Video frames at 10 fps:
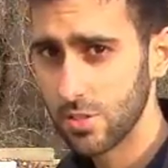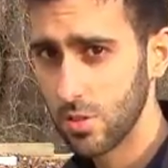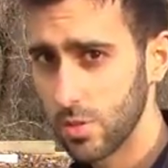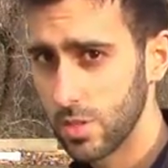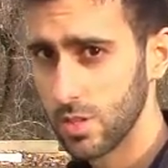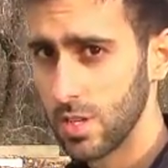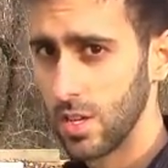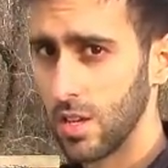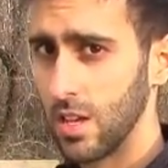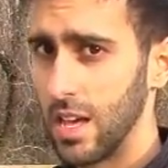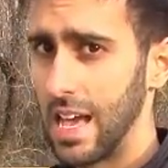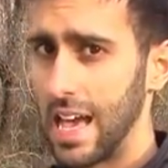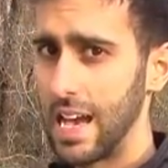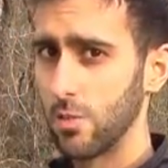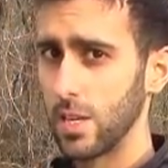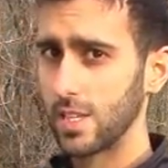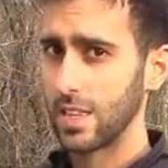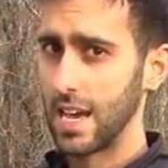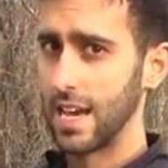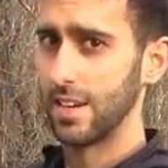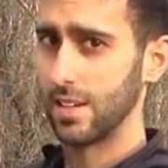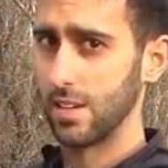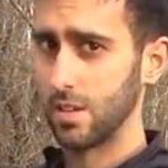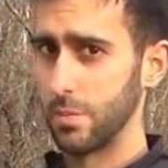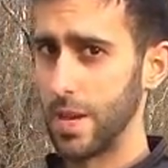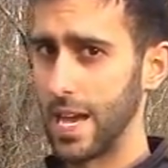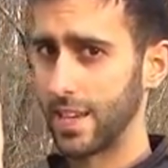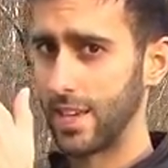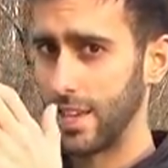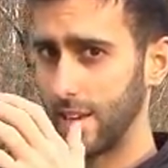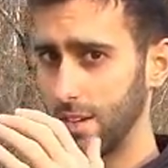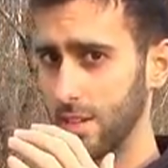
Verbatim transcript: going out like that and back in.